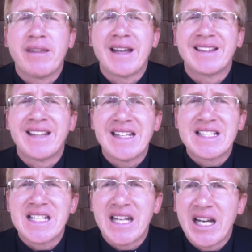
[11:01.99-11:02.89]
that
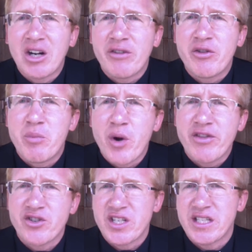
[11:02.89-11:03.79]
takes care of the
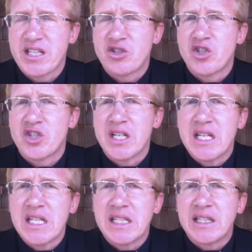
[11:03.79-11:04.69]
brothers and sisters in
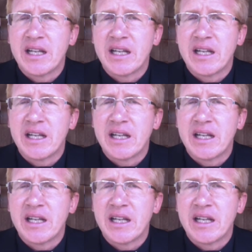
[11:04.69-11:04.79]
need.